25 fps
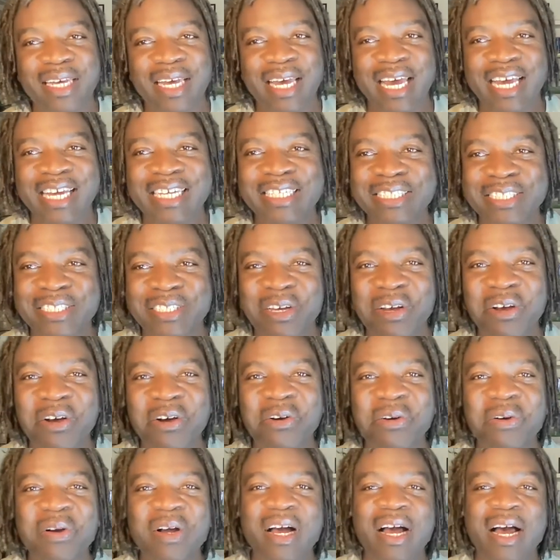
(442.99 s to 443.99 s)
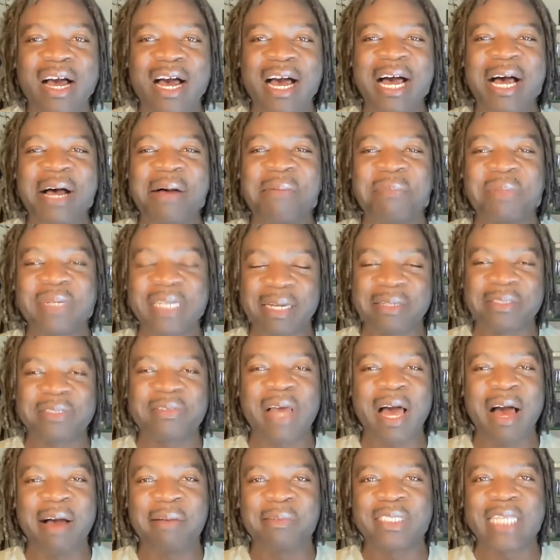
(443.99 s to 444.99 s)
And so, but
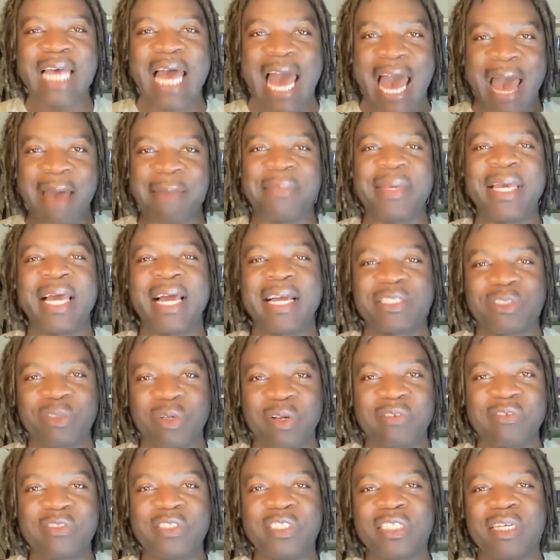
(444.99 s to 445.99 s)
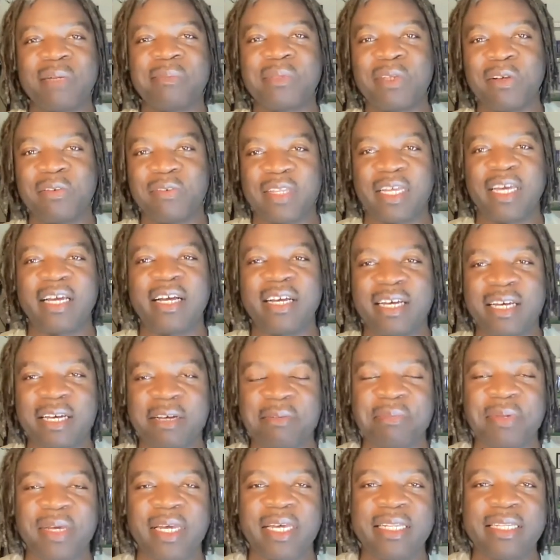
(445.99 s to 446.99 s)
I was happy. I sort of jumped over that
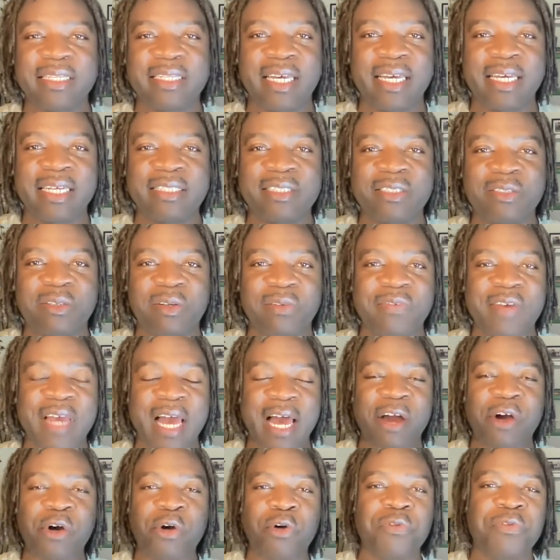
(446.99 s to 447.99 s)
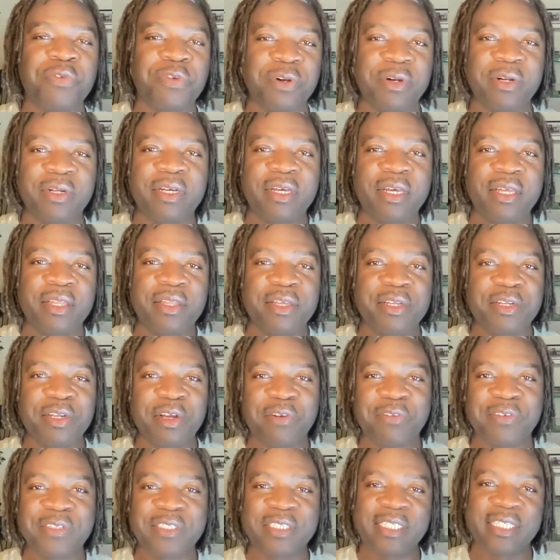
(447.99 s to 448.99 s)
hump and sort of got over the
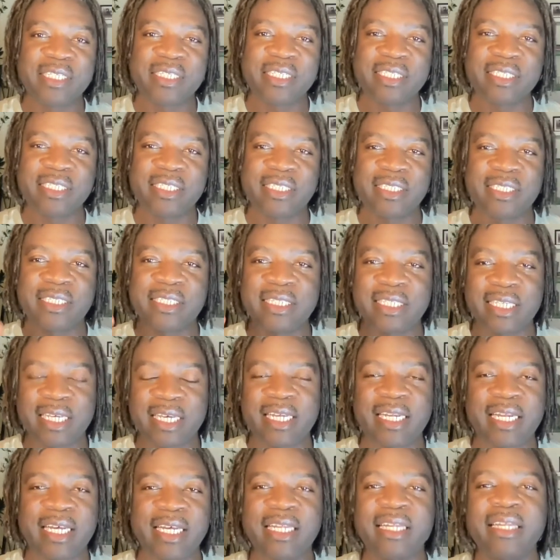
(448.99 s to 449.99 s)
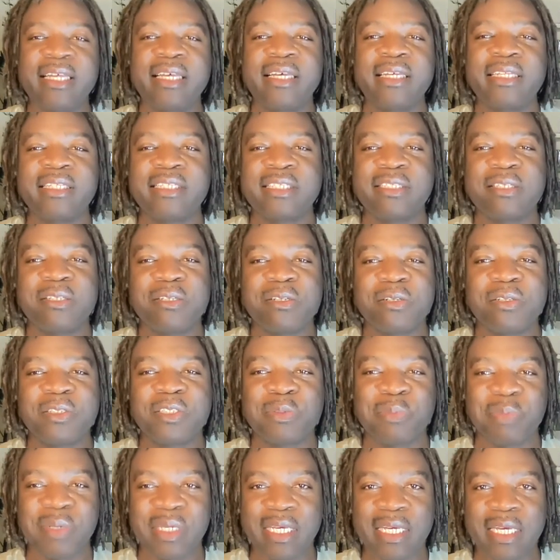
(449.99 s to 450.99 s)
nervousness and just did it to
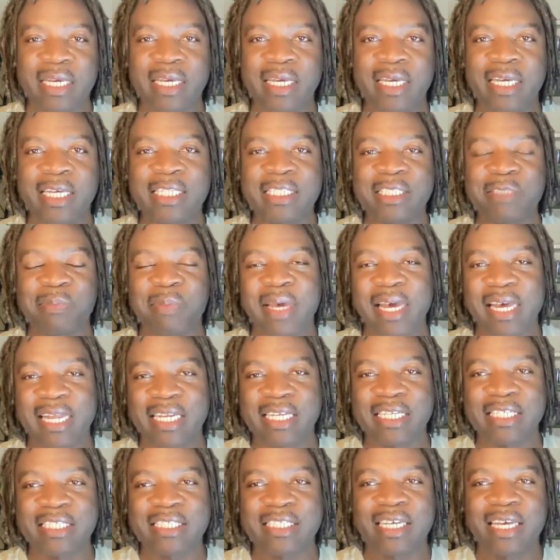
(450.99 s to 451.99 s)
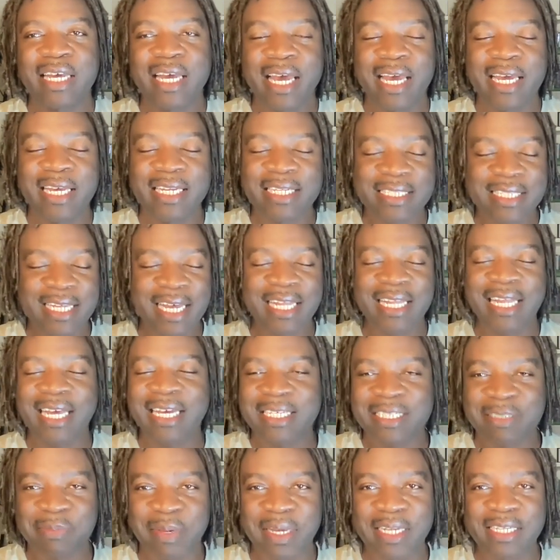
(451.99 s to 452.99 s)
speak in Spanish. And it's not like
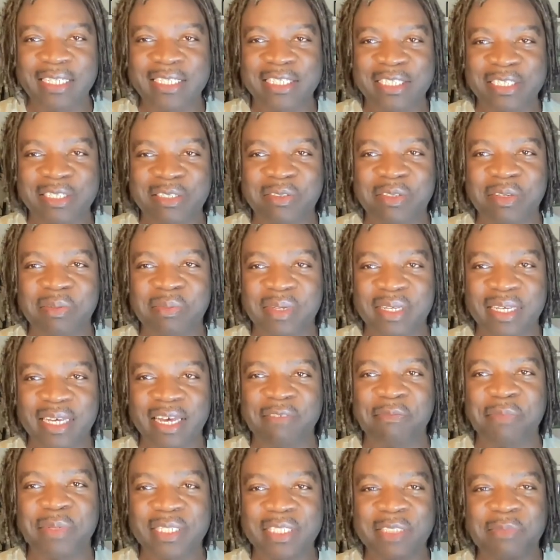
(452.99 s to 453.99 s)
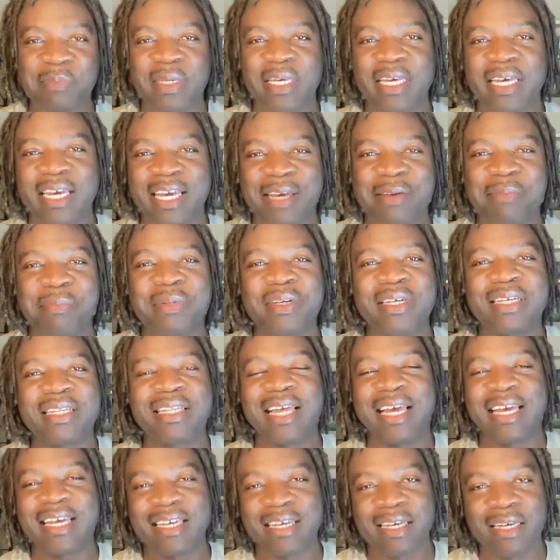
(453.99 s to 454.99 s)
Spanish is new to me. I've been speaking it, but
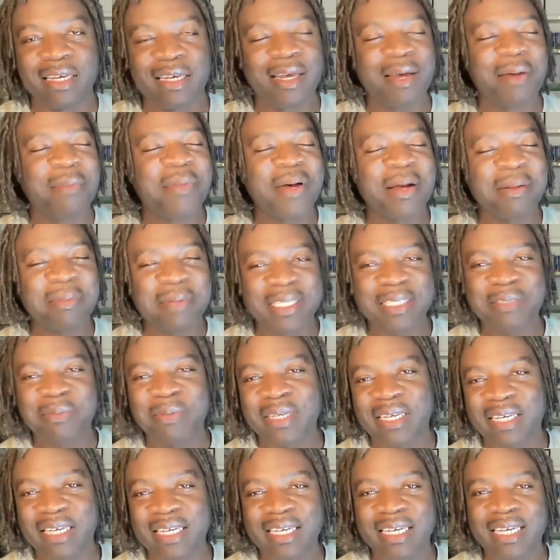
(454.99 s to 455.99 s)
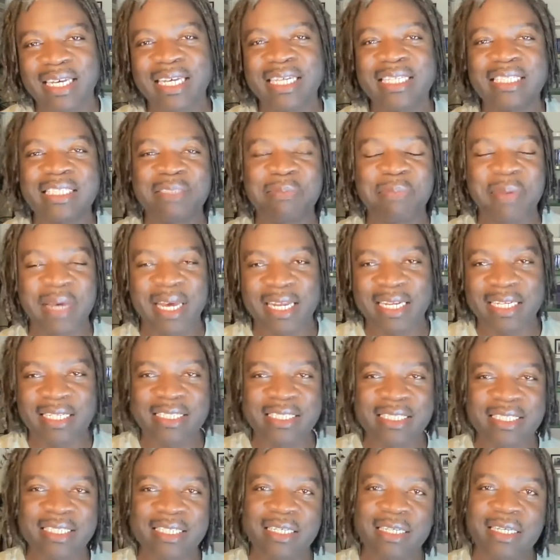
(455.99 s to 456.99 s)
like public speaking in
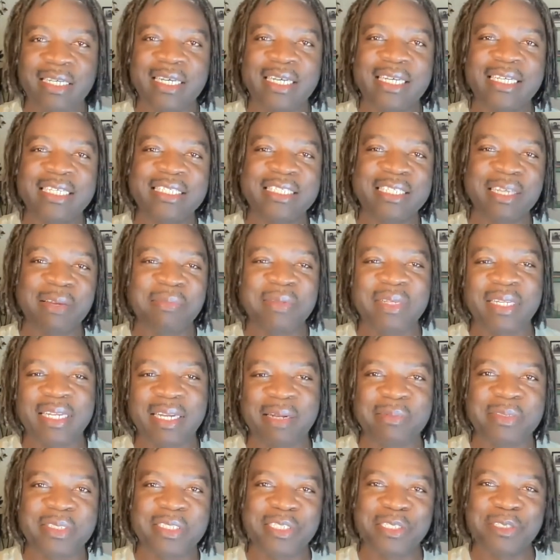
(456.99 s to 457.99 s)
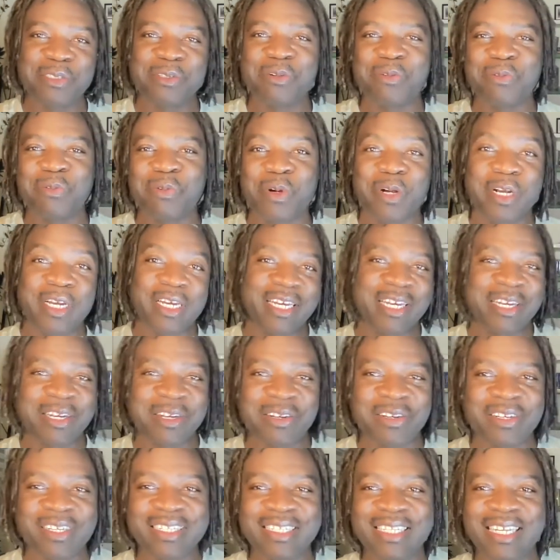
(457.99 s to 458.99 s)
Spanish is something I'm still working
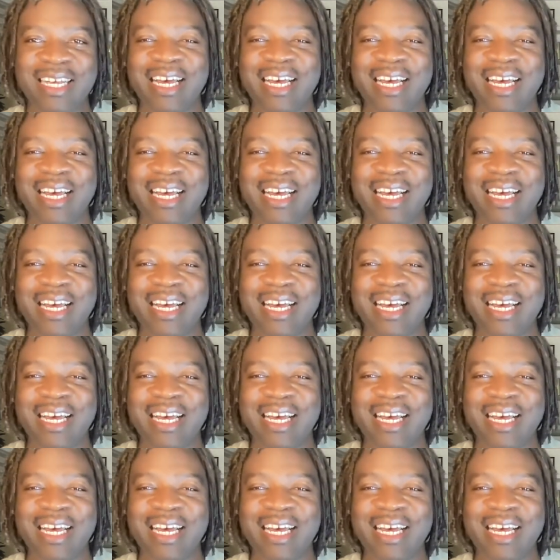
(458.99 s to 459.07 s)
on.